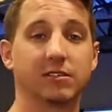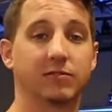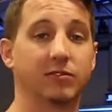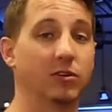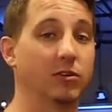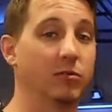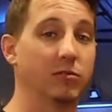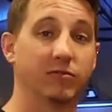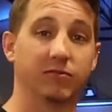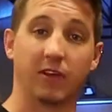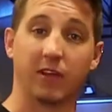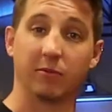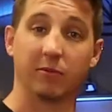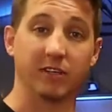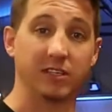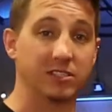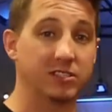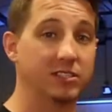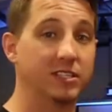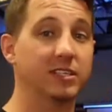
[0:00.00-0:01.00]
If you're a
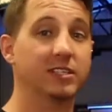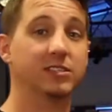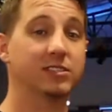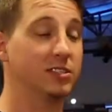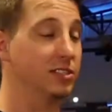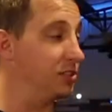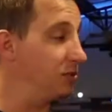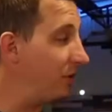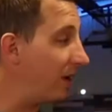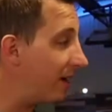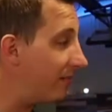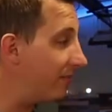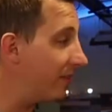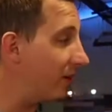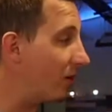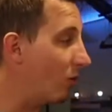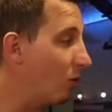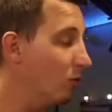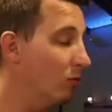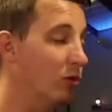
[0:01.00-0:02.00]
family of 6, then you have
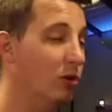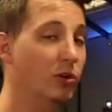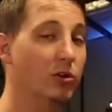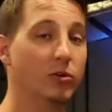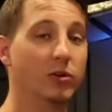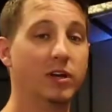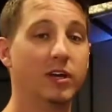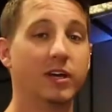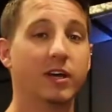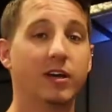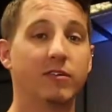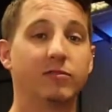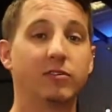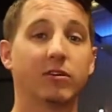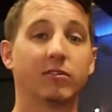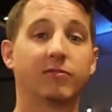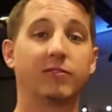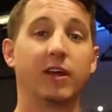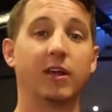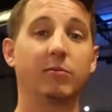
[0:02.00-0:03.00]
that whole row. If
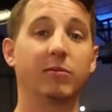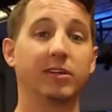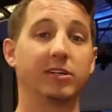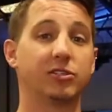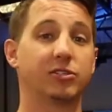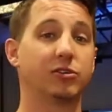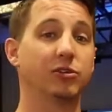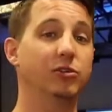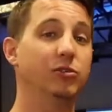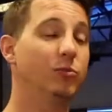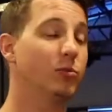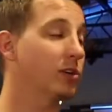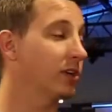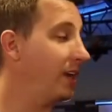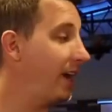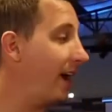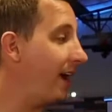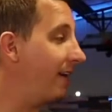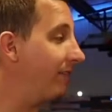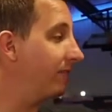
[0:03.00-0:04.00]
you're a family of 2, we're
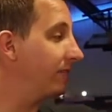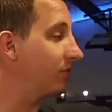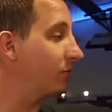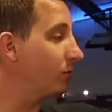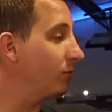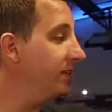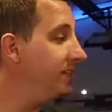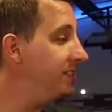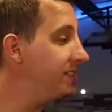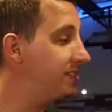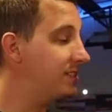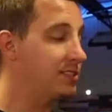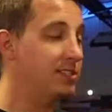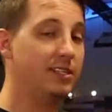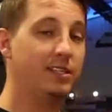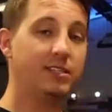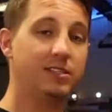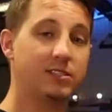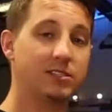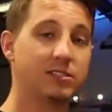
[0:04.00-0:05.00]
going to have 3
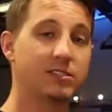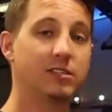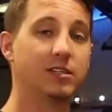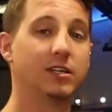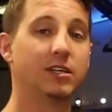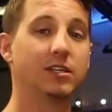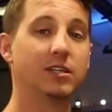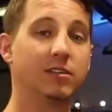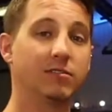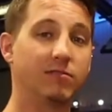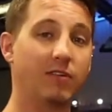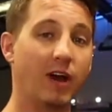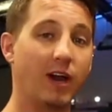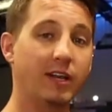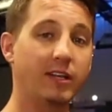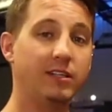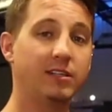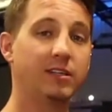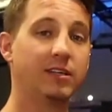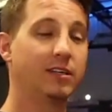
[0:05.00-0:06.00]
seats
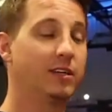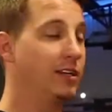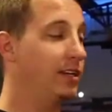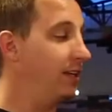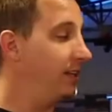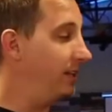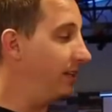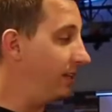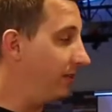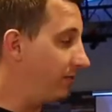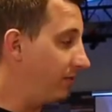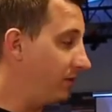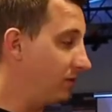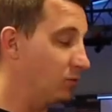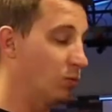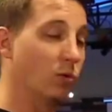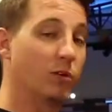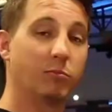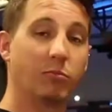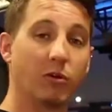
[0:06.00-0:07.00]
divided, and then if
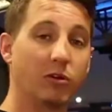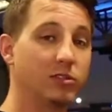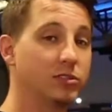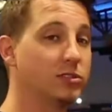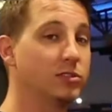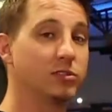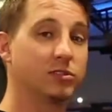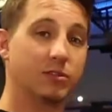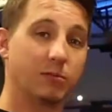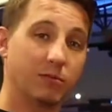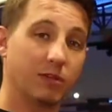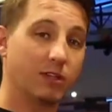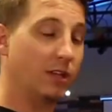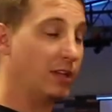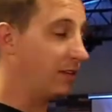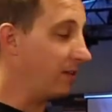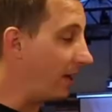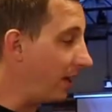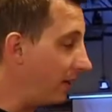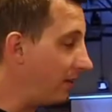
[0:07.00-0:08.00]
there's one person or something
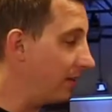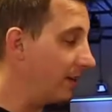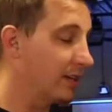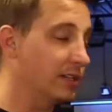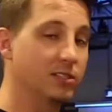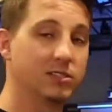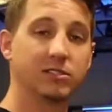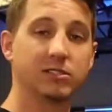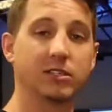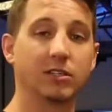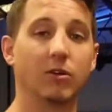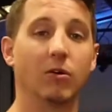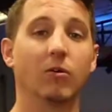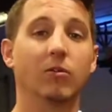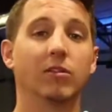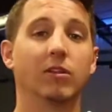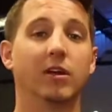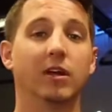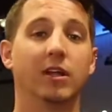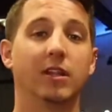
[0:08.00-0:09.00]
like that, they can sit
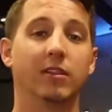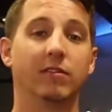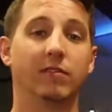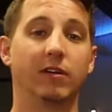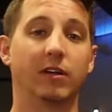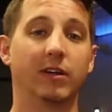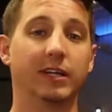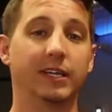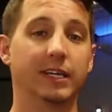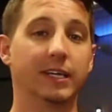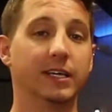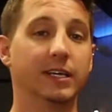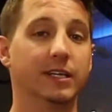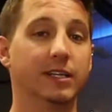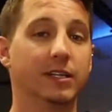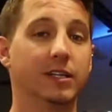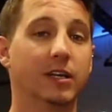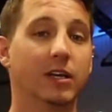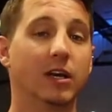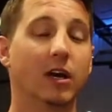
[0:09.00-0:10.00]
on the very
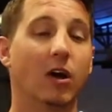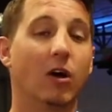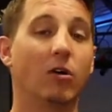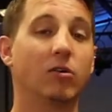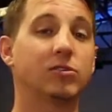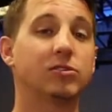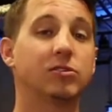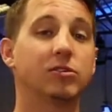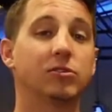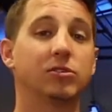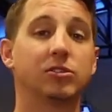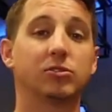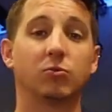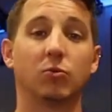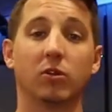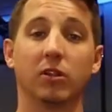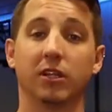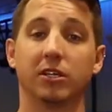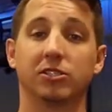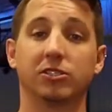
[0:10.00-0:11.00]
end. Also, just
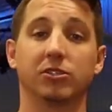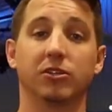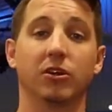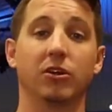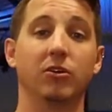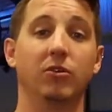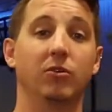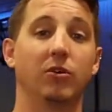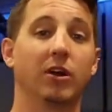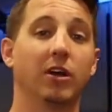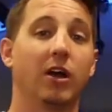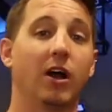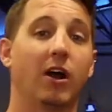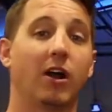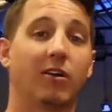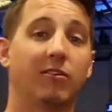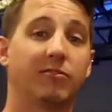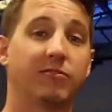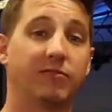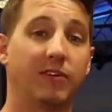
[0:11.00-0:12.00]
want to let you know,
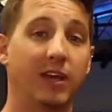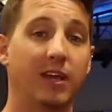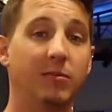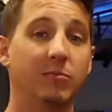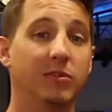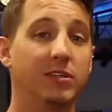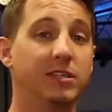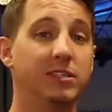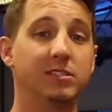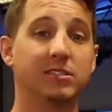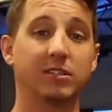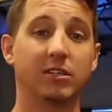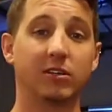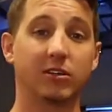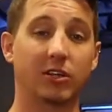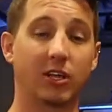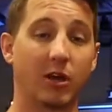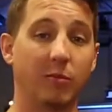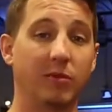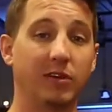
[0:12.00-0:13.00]
our families that
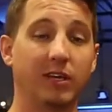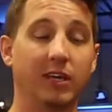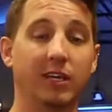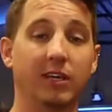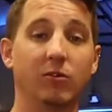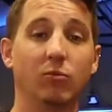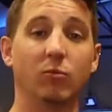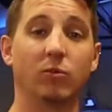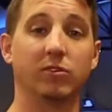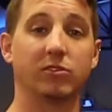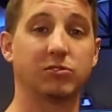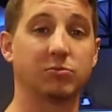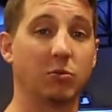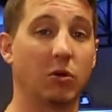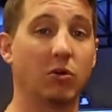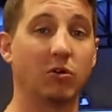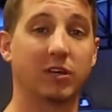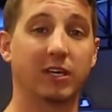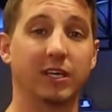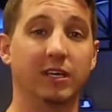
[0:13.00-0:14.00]
are coming in with
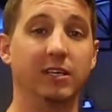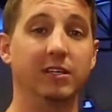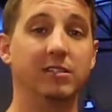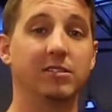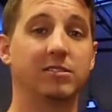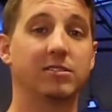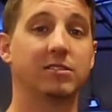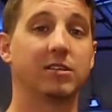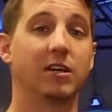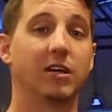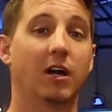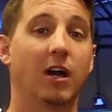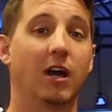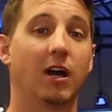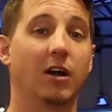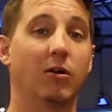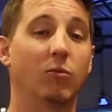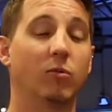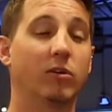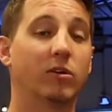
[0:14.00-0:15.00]
small kids,
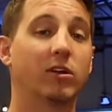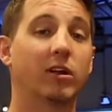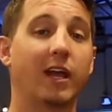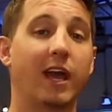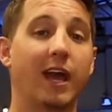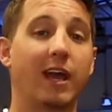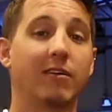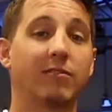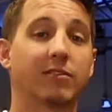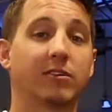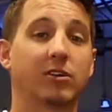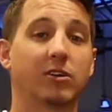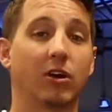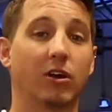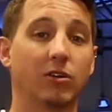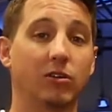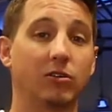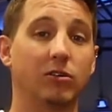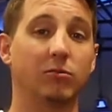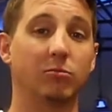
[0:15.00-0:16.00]
we're going to have
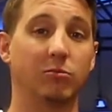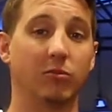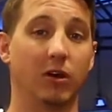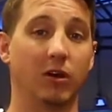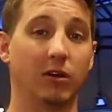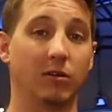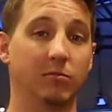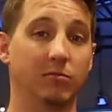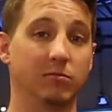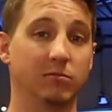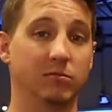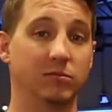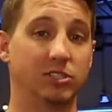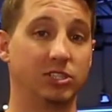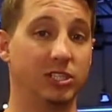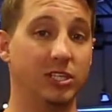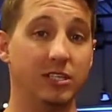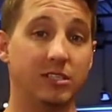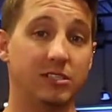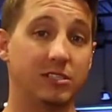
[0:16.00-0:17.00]
color
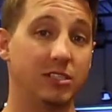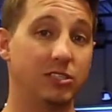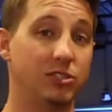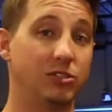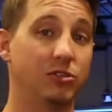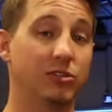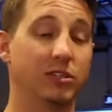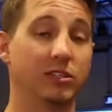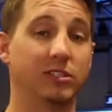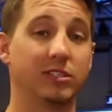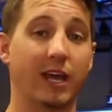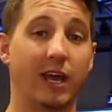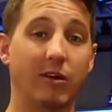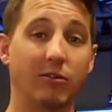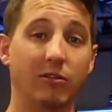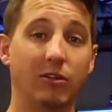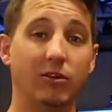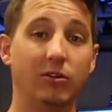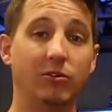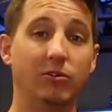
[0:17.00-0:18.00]
sheets that you can
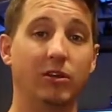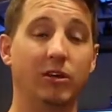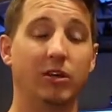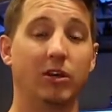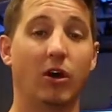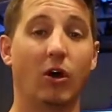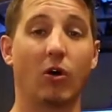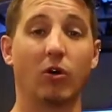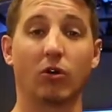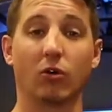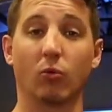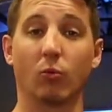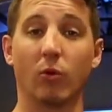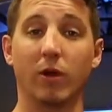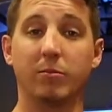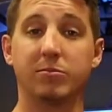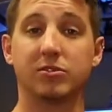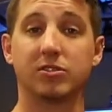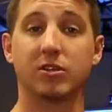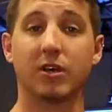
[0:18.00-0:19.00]
download on our
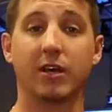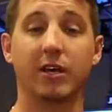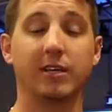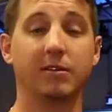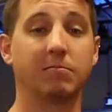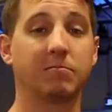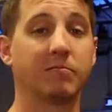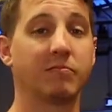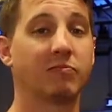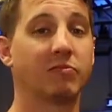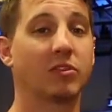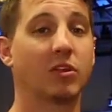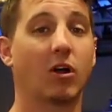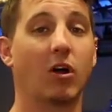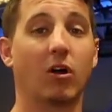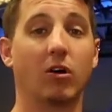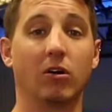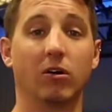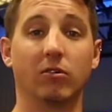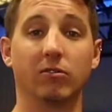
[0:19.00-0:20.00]
website.
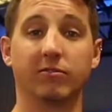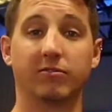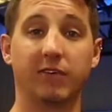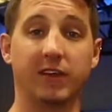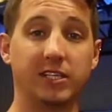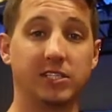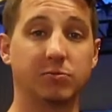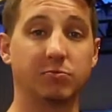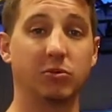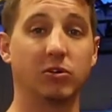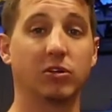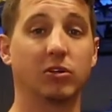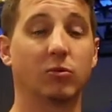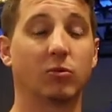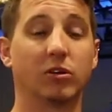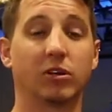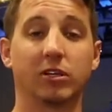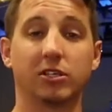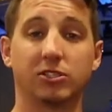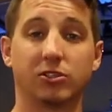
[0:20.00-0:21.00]
On Facebook,
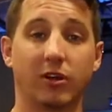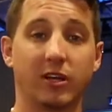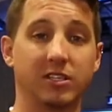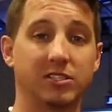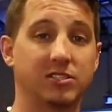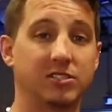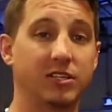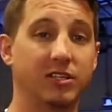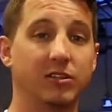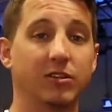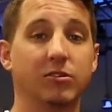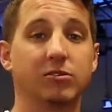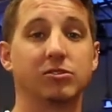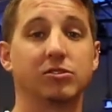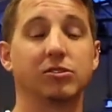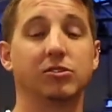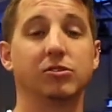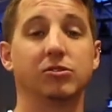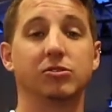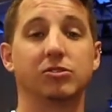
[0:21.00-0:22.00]
we're going to try and send
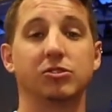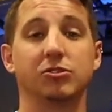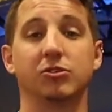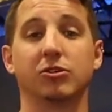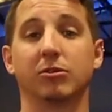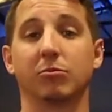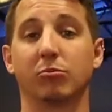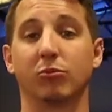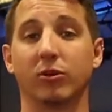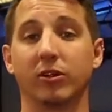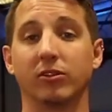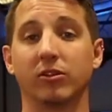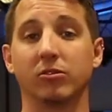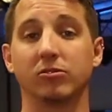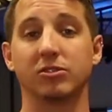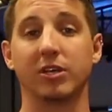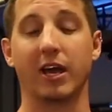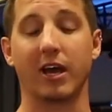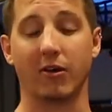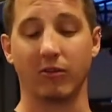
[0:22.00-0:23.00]
those to you so you can print
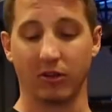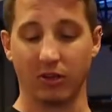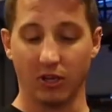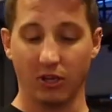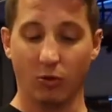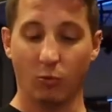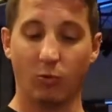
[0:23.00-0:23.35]
those out.